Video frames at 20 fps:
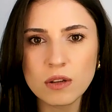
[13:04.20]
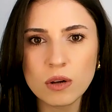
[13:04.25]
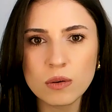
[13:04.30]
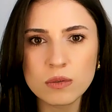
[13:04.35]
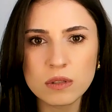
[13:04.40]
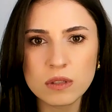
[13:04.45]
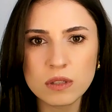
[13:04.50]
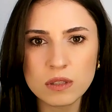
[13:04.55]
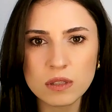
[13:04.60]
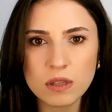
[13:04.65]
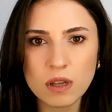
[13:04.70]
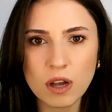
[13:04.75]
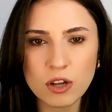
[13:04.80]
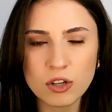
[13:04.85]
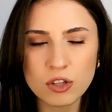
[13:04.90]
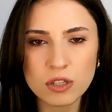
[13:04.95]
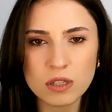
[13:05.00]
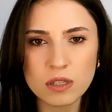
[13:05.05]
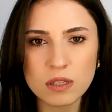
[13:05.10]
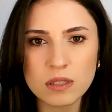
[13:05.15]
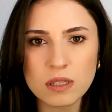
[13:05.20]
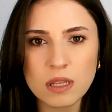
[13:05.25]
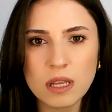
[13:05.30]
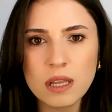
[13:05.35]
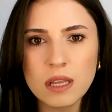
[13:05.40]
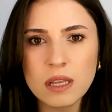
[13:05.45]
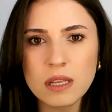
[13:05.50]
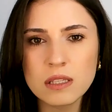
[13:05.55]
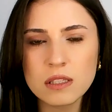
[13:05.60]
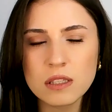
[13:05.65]
those discussions.
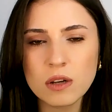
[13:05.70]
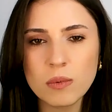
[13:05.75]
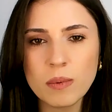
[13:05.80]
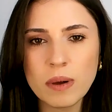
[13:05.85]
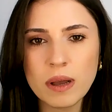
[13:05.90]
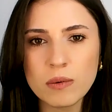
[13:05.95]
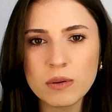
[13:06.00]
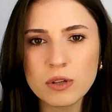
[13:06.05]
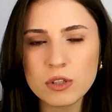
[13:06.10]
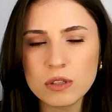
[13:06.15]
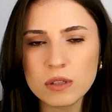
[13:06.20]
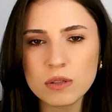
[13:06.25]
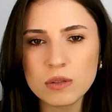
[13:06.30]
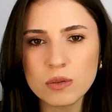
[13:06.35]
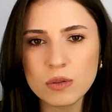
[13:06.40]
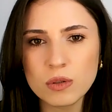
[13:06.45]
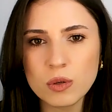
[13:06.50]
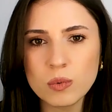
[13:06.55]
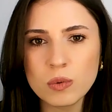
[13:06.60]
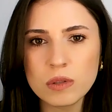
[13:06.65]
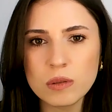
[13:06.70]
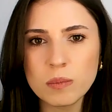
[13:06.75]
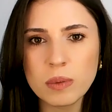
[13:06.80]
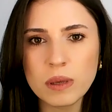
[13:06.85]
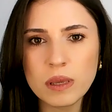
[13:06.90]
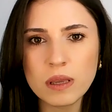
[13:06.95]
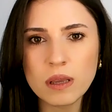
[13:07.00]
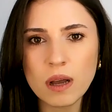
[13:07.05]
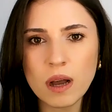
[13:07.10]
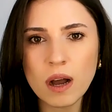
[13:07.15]
So my question to you would
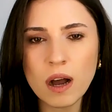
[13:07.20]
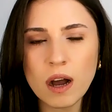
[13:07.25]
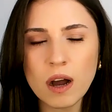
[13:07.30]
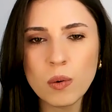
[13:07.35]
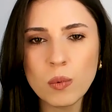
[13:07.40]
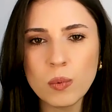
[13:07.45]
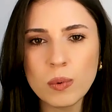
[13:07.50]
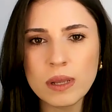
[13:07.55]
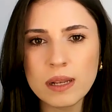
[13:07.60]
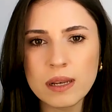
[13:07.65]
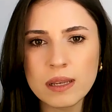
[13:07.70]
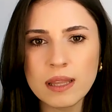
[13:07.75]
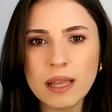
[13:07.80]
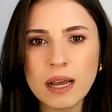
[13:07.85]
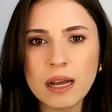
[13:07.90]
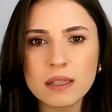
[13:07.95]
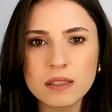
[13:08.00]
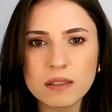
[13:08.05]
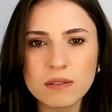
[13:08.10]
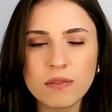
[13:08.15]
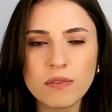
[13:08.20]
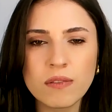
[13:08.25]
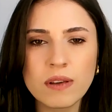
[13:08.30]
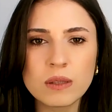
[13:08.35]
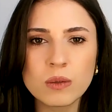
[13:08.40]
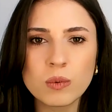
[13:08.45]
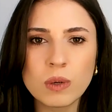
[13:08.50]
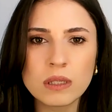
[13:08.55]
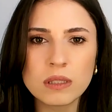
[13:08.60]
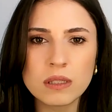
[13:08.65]
be, how will that
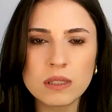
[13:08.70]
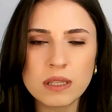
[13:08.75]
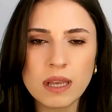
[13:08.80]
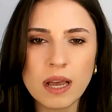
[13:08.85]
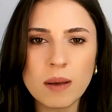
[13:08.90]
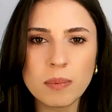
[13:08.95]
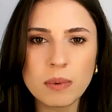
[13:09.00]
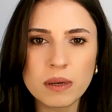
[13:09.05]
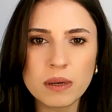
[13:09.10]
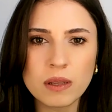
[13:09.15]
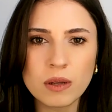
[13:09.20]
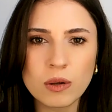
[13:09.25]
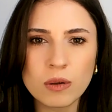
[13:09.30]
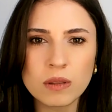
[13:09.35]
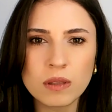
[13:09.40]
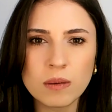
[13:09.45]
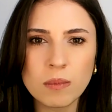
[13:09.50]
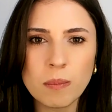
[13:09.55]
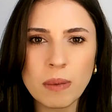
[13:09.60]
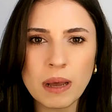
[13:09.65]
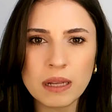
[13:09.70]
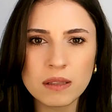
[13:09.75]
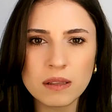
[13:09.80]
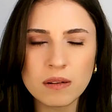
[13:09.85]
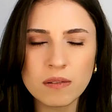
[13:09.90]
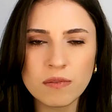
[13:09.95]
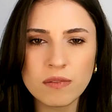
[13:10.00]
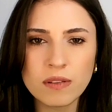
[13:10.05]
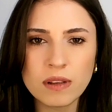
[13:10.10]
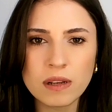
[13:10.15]
affect what is happening on the
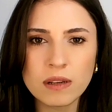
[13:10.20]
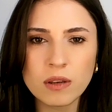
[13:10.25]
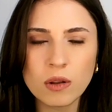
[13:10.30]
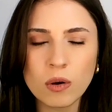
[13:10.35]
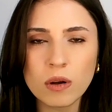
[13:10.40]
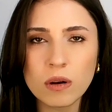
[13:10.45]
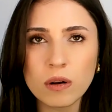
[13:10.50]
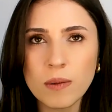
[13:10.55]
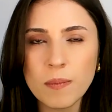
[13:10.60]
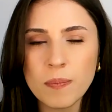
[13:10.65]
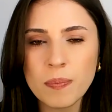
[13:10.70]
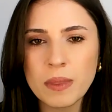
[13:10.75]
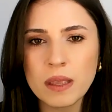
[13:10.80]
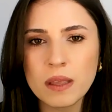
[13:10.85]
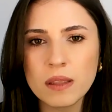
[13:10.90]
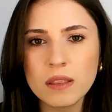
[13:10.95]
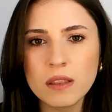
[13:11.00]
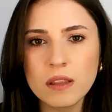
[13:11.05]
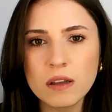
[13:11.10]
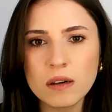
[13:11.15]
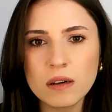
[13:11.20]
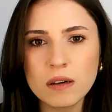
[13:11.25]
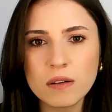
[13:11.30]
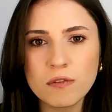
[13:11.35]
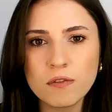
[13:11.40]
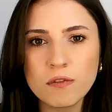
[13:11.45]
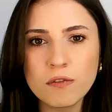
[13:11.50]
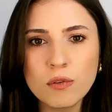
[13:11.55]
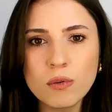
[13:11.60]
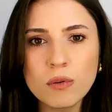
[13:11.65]
battlefield or the
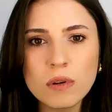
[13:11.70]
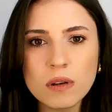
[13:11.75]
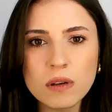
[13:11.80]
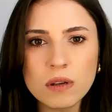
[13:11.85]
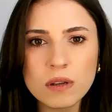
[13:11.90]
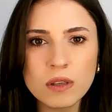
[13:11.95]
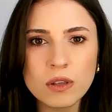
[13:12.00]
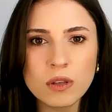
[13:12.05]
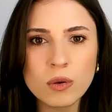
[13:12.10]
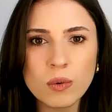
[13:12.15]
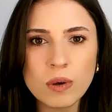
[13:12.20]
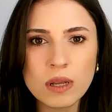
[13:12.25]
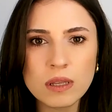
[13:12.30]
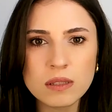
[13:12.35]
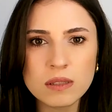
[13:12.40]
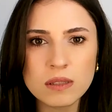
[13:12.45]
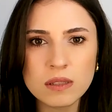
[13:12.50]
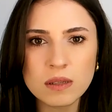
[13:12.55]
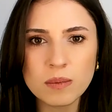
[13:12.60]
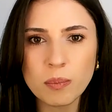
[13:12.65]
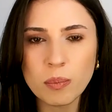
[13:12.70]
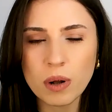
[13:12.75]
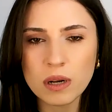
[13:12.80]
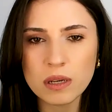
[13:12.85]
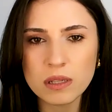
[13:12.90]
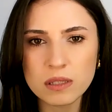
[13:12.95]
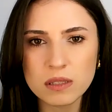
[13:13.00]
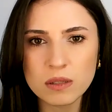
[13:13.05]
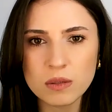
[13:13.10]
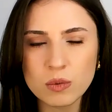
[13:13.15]
full US
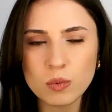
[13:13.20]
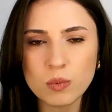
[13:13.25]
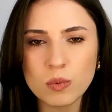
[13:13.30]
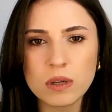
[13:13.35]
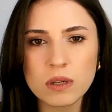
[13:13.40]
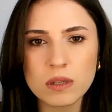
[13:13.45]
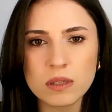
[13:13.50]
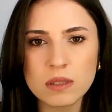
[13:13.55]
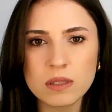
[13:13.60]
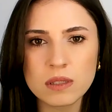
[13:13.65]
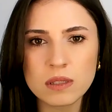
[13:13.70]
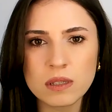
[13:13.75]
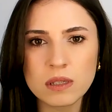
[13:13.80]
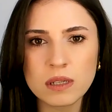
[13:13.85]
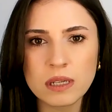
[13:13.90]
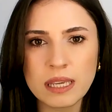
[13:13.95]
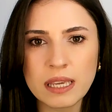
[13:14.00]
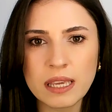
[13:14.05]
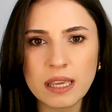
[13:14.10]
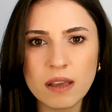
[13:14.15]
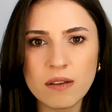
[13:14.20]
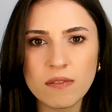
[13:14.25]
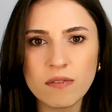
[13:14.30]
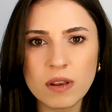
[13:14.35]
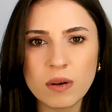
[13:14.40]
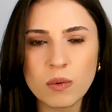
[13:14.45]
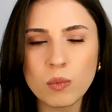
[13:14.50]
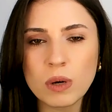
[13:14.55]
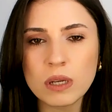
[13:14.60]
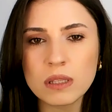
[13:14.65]
policy towards Kiev,
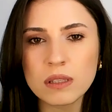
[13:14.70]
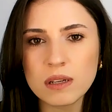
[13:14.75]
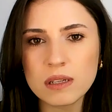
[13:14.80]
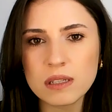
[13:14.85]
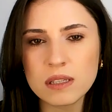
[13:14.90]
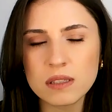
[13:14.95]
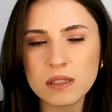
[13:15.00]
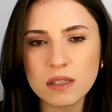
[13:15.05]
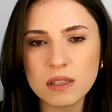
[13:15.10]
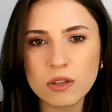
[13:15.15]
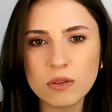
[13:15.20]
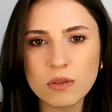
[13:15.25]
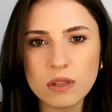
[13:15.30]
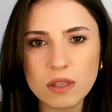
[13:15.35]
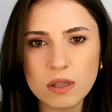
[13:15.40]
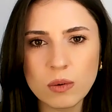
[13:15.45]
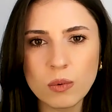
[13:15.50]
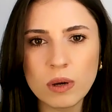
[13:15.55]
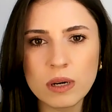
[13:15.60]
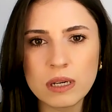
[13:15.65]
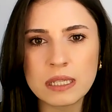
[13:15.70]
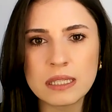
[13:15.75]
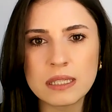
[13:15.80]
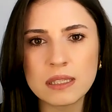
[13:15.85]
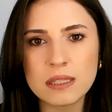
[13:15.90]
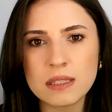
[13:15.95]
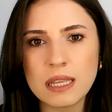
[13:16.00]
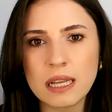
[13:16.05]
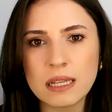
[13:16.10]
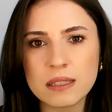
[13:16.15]
and what are the security
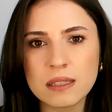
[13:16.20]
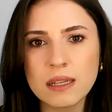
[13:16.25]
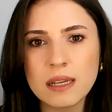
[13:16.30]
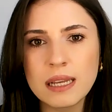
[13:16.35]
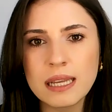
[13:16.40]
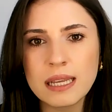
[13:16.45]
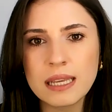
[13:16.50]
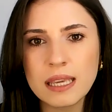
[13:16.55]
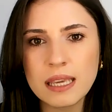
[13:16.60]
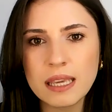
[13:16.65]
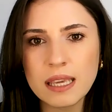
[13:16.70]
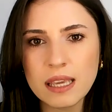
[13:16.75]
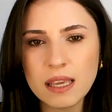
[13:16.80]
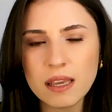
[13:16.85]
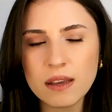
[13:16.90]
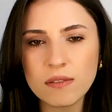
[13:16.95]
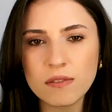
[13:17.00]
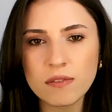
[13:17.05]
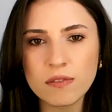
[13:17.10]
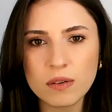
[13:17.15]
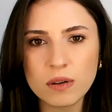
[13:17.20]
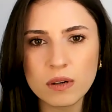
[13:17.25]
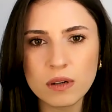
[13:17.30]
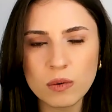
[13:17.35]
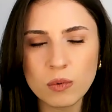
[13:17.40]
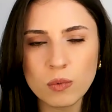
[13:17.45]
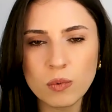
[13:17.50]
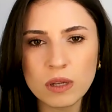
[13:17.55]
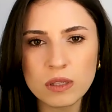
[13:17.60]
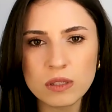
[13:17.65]
guarantees that Kiev
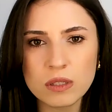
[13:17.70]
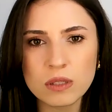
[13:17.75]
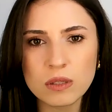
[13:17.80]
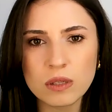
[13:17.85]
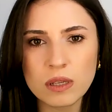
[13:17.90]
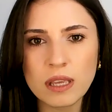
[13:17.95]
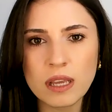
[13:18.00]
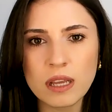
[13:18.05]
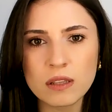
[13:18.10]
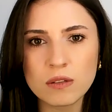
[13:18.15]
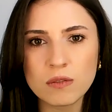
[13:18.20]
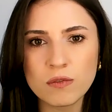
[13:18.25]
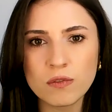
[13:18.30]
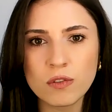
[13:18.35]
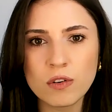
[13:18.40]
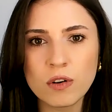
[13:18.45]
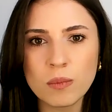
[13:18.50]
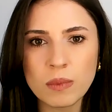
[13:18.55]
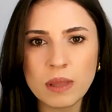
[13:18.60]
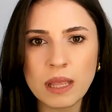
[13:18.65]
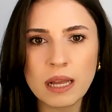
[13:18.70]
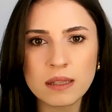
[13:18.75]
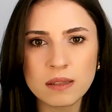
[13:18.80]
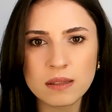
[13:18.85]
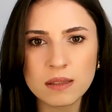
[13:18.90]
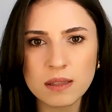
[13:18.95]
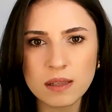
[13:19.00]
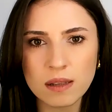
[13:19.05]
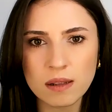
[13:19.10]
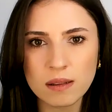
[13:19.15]
wants to get from
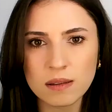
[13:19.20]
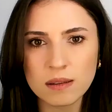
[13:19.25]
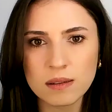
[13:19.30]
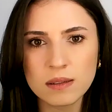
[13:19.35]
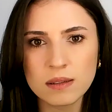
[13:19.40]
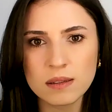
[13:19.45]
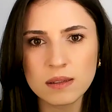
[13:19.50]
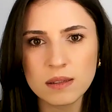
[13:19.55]
that deal?